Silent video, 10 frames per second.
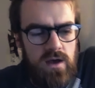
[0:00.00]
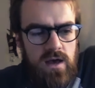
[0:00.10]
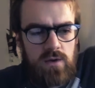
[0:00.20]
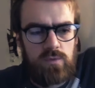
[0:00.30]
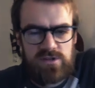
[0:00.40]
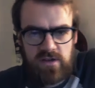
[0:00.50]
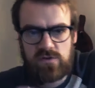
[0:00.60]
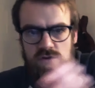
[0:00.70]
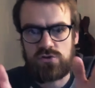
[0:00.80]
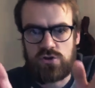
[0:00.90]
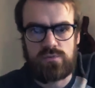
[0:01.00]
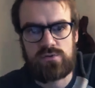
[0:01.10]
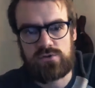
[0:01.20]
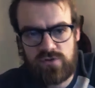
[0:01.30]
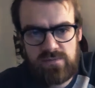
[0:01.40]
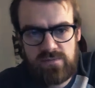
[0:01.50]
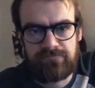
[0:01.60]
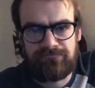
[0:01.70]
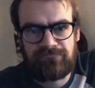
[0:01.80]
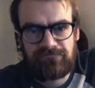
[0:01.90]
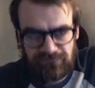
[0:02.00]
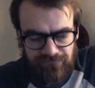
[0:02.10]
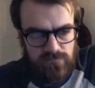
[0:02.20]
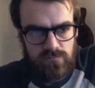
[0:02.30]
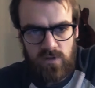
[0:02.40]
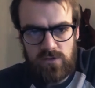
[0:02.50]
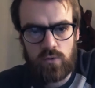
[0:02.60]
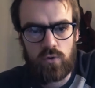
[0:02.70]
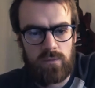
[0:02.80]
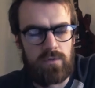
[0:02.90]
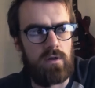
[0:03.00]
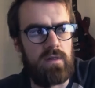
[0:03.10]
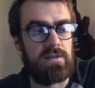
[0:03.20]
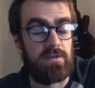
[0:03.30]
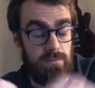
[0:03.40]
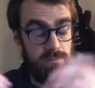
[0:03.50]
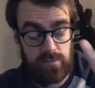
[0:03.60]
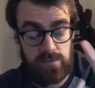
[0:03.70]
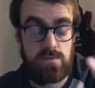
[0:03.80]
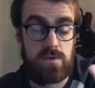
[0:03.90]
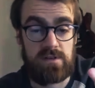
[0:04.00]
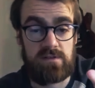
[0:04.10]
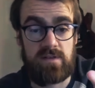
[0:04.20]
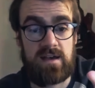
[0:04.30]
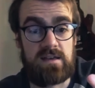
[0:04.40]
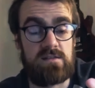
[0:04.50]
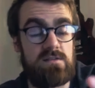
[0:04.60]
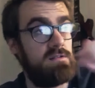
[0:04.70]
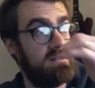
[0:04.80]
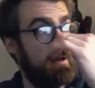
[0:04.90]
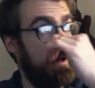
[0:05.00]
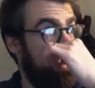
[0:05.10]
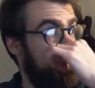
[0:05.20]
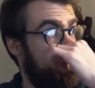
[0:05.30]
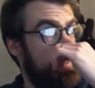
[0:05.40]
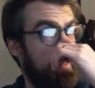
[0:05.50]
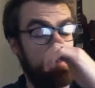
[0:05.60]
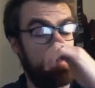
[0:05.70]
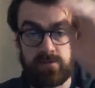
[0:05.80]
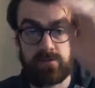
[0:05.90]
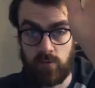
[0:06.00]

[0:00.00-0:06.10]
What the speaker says: just have a YouTube stream. So it all comes on there. So the community of that is all the